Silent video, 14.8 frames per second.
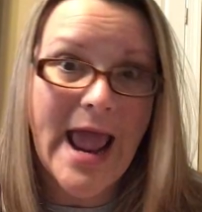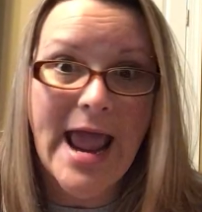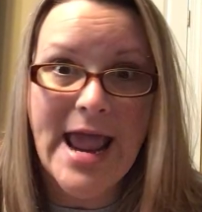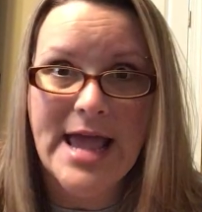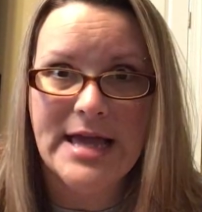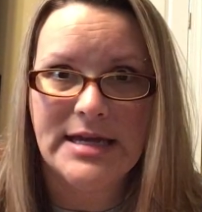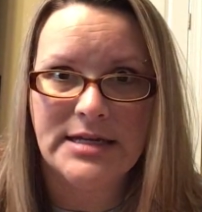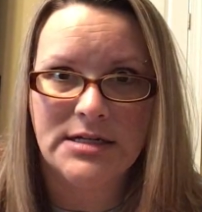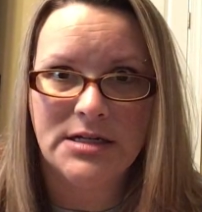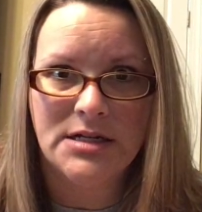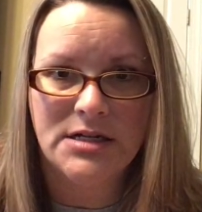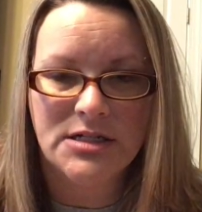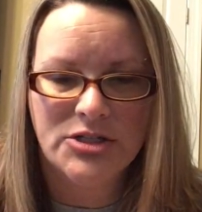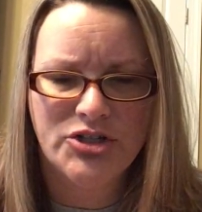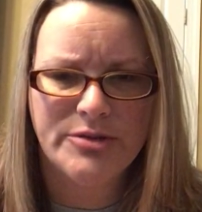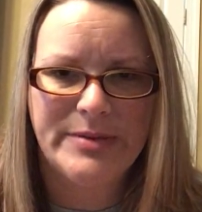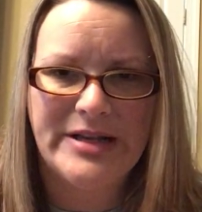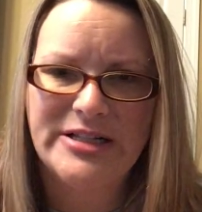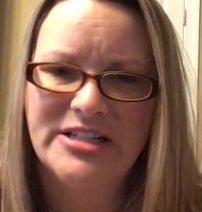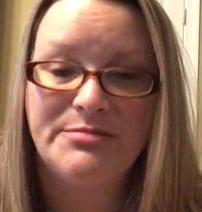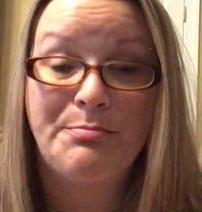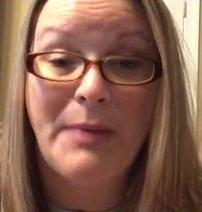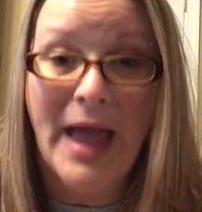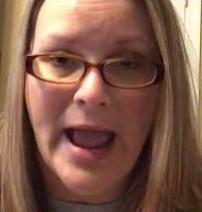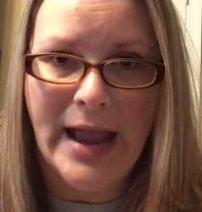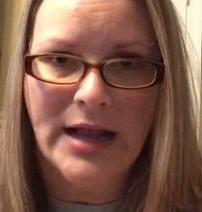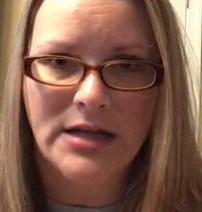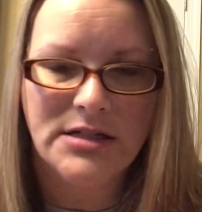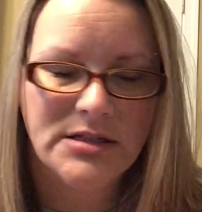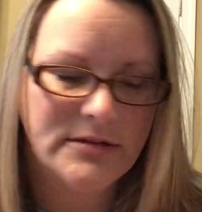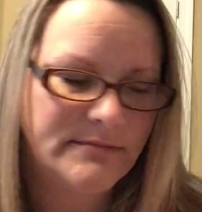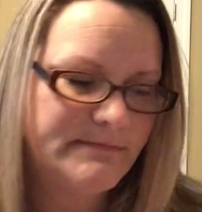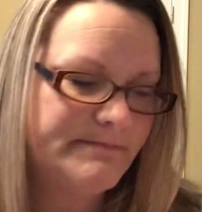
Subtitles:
and to be spanked?"